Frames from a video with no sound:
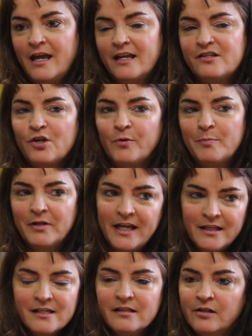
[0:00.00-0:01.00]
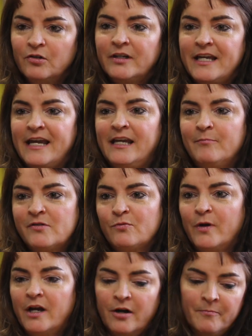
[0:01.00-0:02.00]
And so we play these little
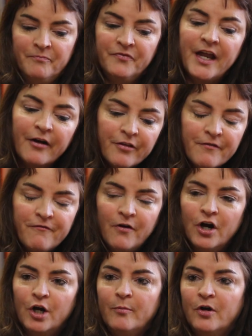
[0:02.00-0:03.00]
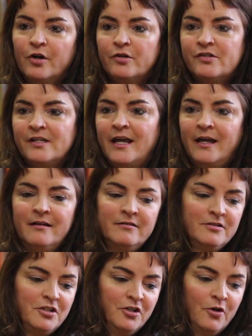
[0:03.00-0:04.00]
games where they're the farmers
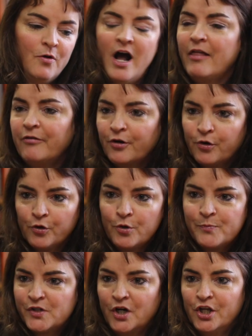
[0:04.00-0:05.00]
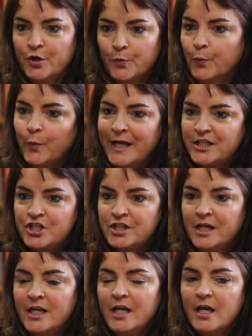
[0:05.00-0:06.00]
and, other groups are the
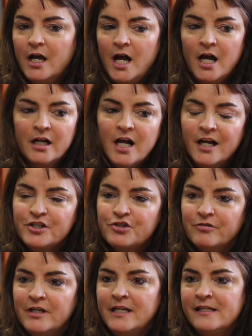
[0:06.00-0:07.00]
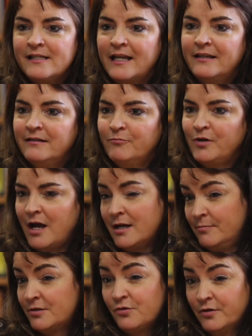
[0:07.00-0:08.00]
rich countries, and
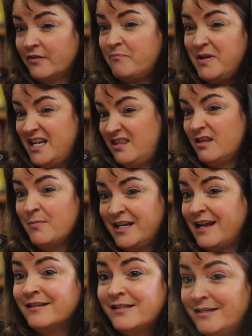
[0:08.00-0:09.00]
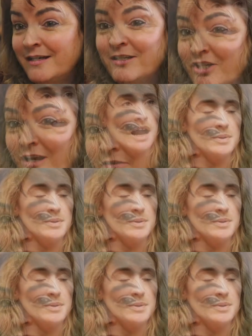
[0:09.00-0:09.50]
I sort of pit them against each other.